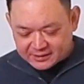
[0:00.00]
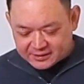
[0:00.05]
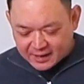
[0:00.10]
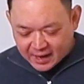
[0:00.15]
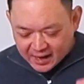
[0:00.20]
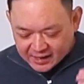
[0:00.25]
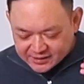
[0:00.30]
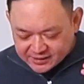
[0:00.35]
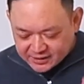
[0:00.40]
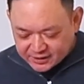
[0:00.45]

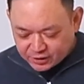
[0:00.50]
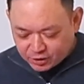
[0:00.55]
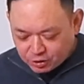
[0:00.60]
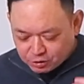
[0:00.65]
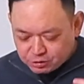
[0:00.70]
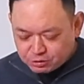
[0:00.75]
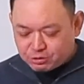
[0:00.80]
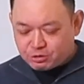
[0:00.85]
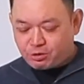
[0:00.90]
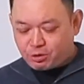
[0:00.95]
doesn't
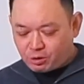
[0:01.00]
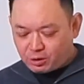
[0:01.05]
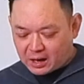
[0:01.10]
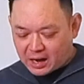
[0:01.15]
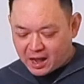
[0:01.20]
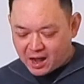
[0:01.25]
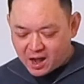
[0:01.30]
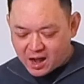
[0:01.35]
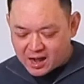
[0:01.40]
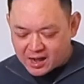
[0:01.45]

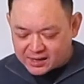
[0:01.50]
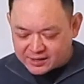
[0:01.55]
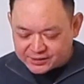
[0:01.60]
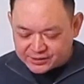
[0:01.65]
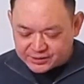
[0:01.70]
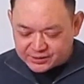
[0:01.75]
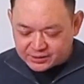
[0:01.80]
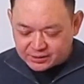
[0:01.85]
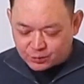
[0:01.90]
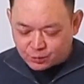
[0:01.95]
control
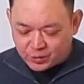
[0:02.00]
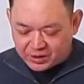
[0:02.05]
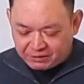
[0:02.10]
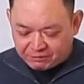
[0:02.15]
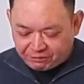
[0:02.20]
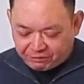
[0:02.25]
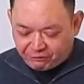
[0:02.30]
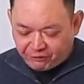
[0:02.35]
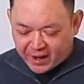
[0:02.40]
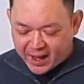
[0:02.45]
us with
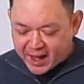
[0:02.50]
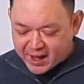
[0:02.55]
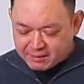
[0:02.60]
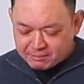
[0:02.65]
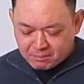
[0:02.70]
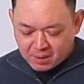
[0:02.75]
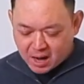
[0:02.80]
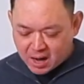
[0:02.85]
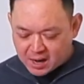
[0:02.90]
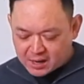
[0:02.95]

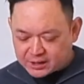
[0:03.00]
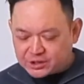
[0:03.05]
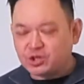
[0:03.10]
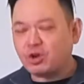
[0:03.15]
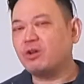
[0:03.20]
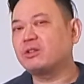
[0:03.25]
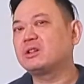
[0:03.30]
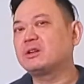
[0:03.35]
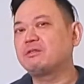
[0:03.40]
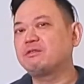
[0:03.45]
fang
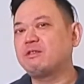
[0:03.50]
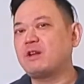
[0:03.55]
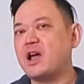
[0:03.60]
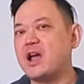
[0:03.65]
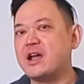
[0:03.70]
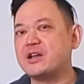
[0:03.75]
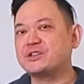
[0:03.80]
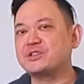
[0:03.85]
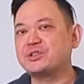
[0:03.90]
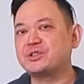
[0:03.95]
marks on the
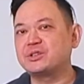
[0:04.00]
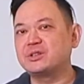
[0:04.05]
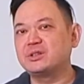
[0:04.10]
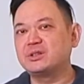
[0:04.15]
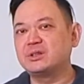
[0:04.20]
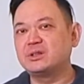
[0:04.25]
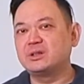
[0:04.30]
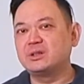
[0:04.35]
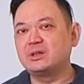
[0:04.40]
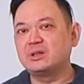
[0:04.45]
flesh.
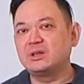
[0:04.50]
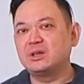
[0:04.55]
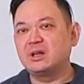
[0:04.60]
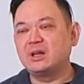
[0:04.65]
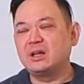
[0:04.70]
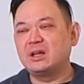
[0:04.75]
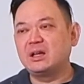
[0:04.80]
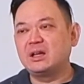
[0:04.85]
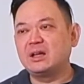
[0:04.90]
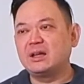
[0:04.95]

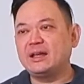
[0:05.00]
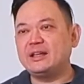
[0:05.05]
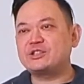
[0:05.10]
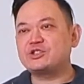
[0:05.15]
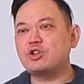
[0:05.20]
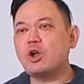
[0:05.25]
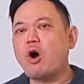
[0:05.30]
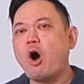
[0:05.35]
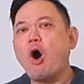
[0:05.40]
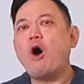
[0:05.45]

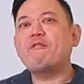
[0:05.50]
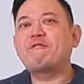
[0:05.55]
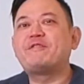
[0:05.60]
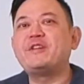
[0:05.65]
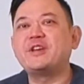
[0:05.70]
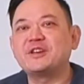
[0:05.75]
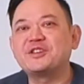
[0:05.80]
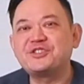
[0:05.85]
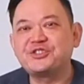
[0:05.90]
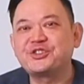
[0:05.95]
It's not
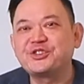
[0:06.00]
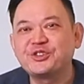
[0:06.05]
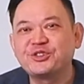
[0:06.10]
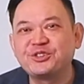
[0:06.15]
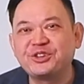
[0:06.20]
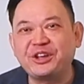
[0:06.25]
obvious,